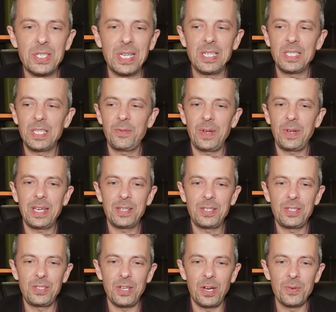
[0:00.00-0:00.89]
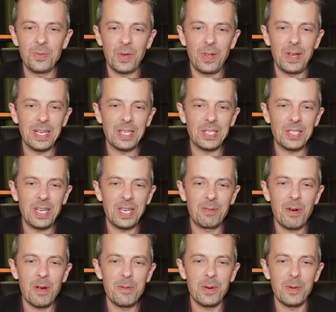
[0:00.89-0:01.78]
instinctively, I don't like
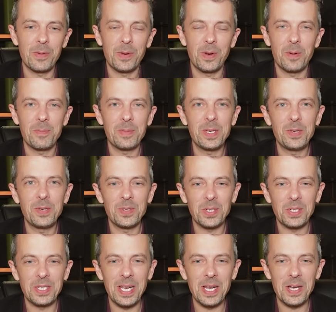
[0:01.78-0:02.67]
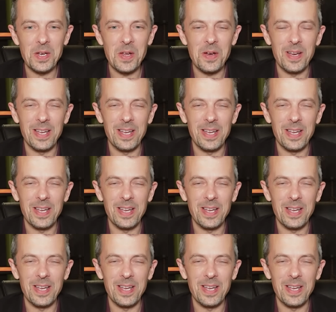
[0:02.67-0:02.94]
seeing Robocop use a T E C